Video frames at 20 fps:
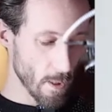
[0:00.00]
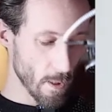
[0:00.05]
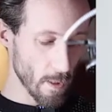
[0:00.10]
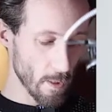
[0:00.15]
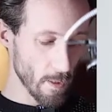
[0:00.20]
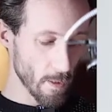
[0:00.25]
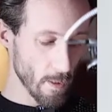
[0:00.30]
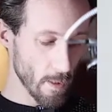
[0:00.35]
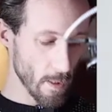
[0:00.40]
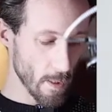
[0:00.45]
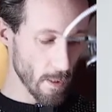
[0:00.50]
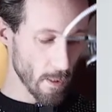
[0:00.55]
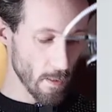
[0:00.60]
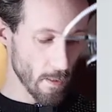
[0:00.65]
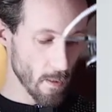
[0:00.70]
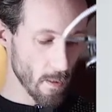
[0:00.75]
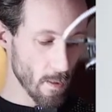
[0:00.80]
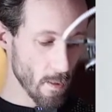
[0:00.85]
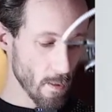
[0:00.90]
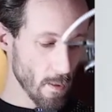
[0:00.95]
and
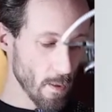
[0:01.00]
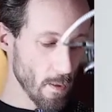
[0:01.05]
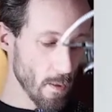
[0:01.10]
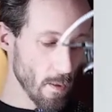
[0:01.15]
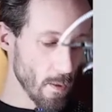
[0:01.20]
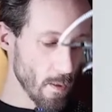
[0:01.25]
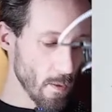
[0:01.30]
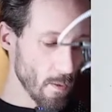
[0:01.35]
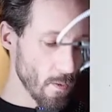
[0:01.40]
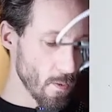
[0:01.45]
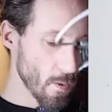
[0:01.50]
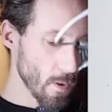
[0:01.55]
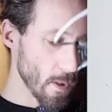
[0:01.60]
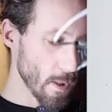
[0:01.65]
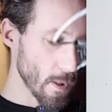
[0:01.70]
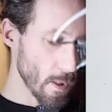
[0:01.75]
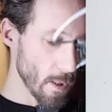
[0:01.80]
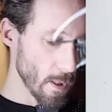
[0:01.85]
then you can